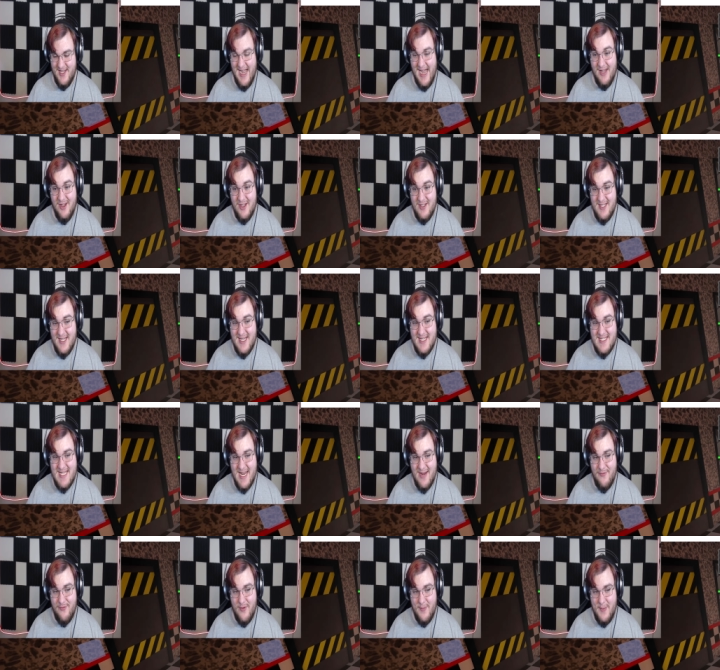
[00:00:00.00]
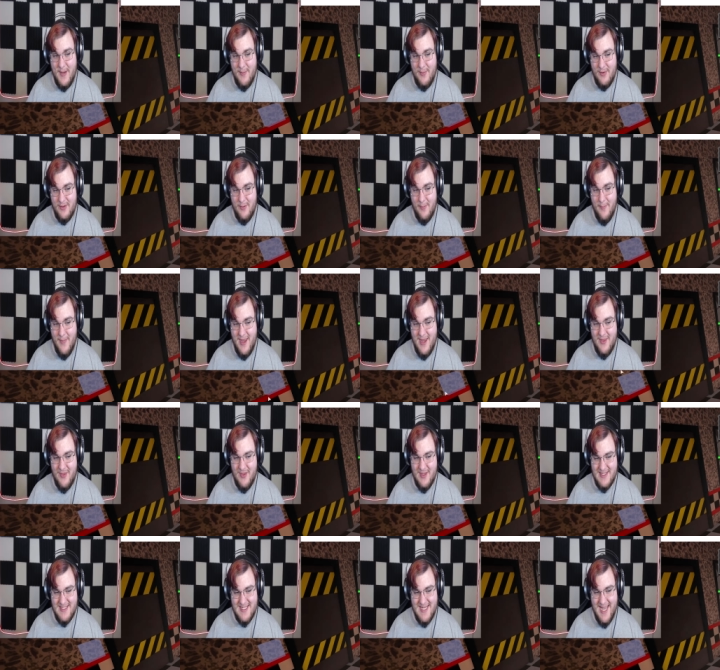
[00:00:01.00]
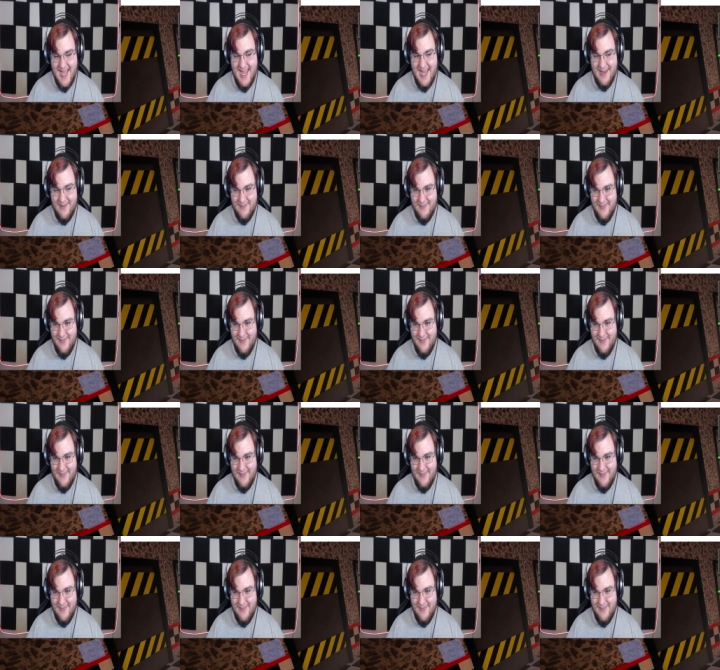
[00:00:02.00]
How long did it take for people to make this game?